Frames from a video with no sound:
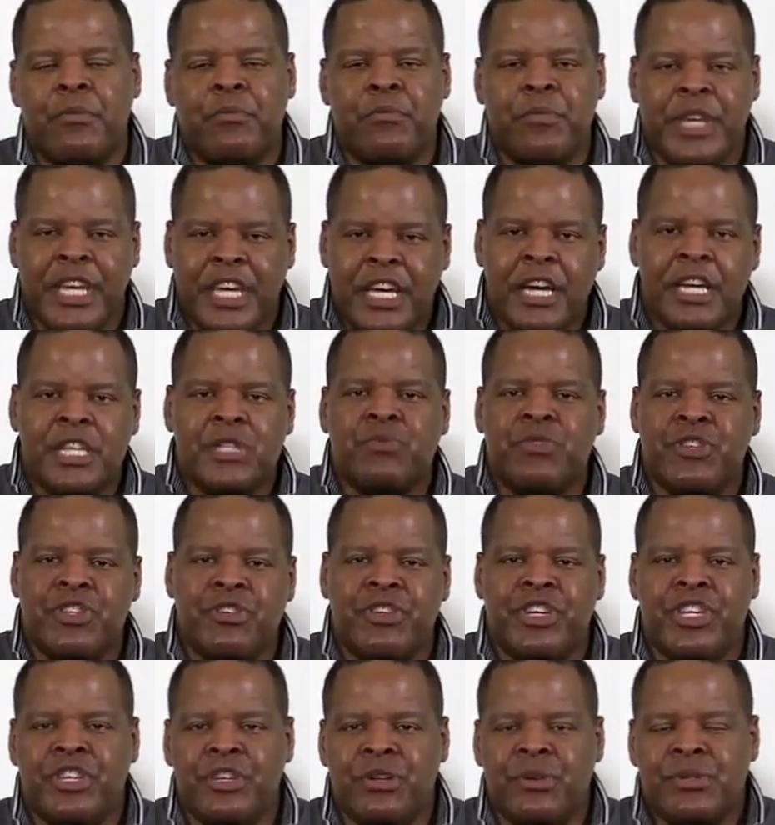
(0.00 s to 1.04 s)
because when
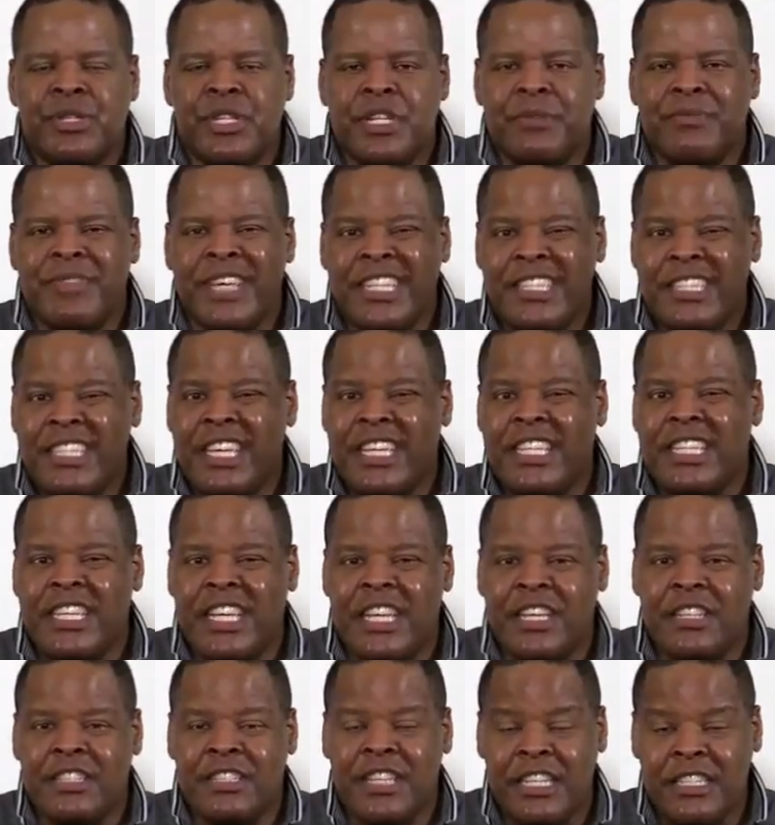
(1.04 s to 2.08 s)
you're using them, they tend
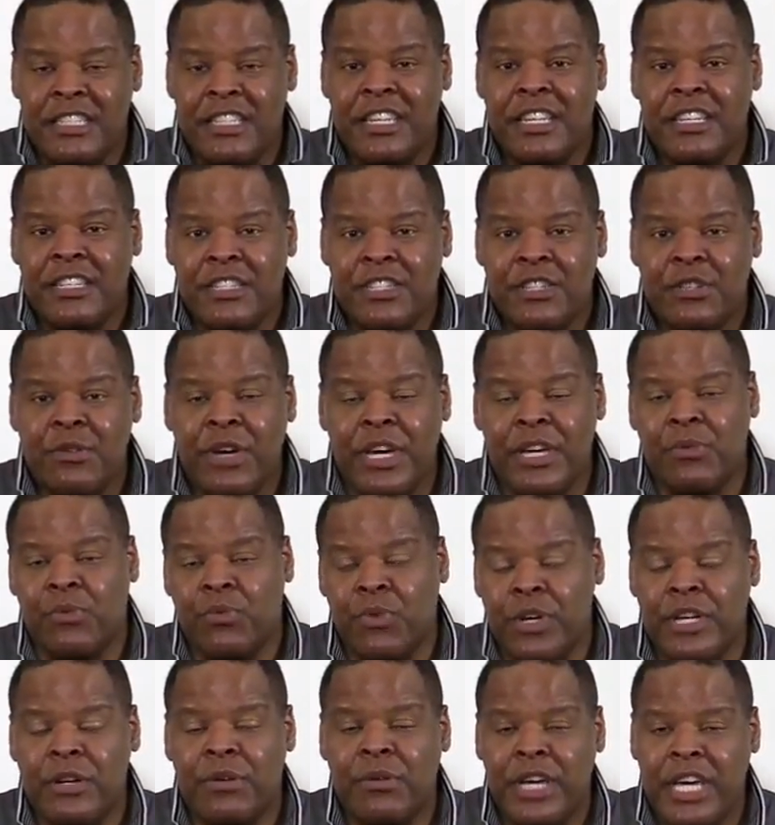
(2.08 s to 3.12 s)
to and
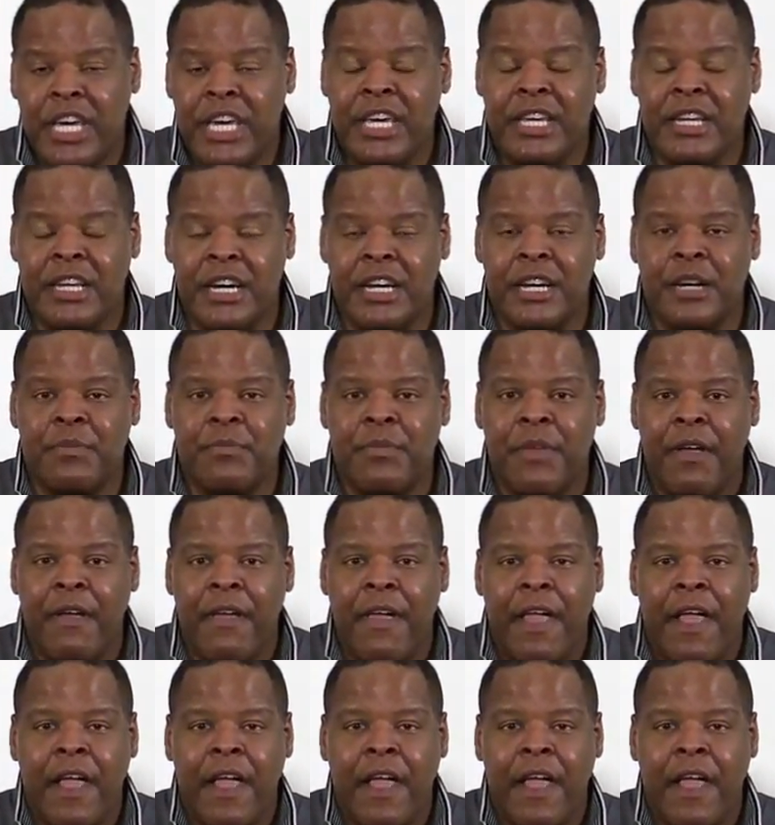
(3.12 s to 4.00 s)
will heat up.